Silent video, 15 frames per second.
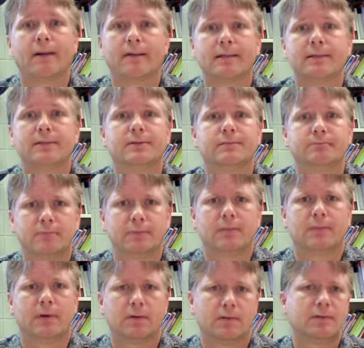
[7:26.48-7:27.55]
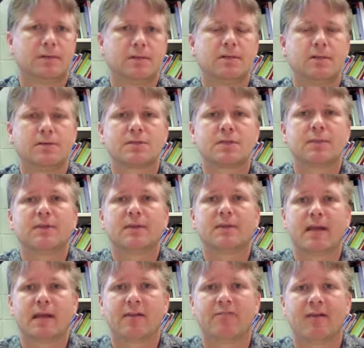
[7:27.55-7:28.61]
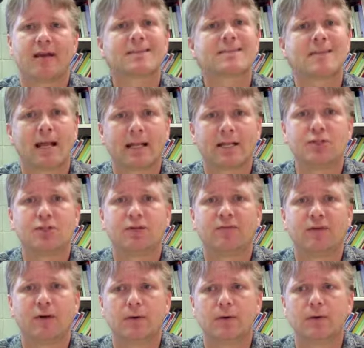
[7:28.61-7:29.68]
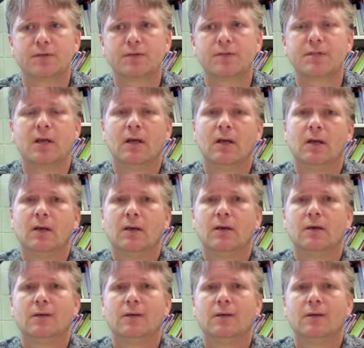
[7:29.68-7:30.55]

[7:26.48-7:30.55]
quietly, or something to that effect. Silence your phones.